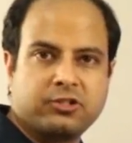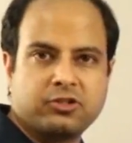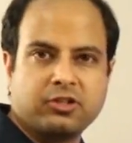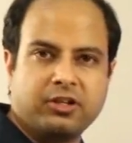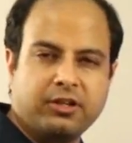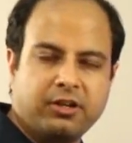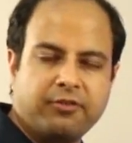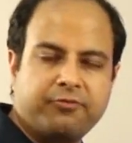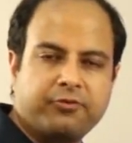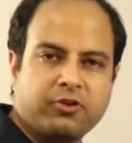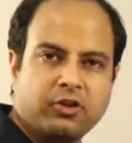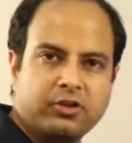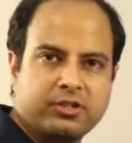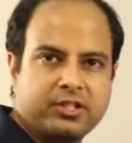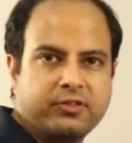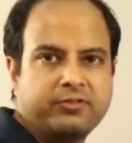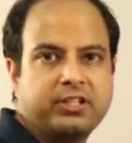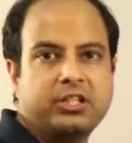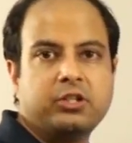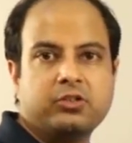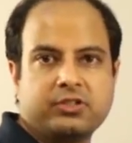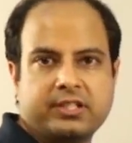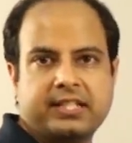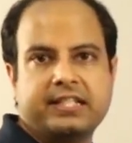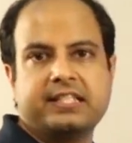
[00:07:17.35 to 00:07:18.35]
So, of course, if the
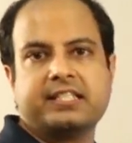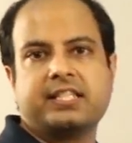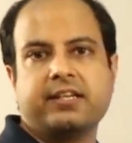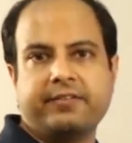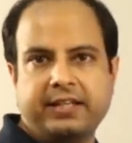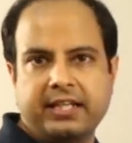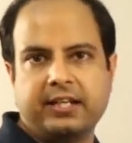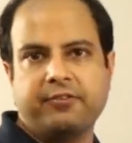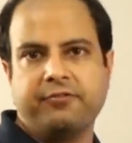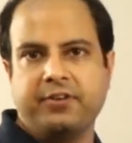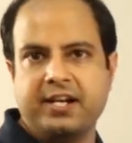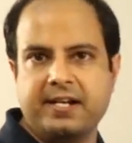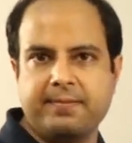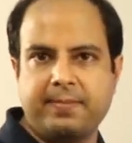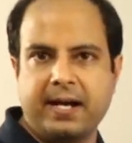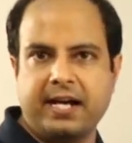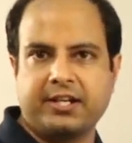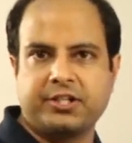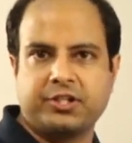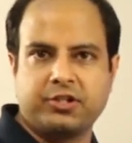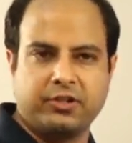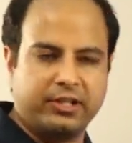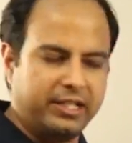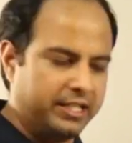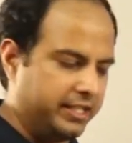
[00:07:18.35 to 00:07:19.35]
user is giving a
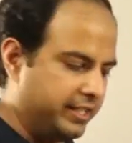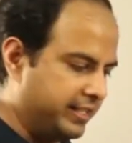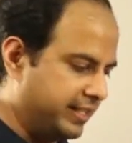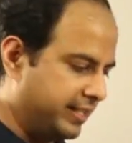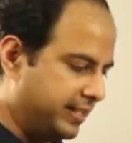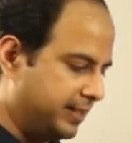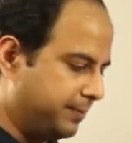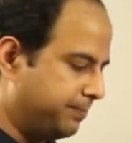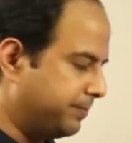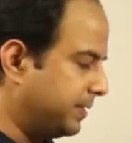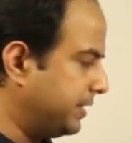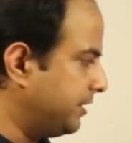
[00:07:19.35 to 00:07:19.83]
feedback, sure, take it.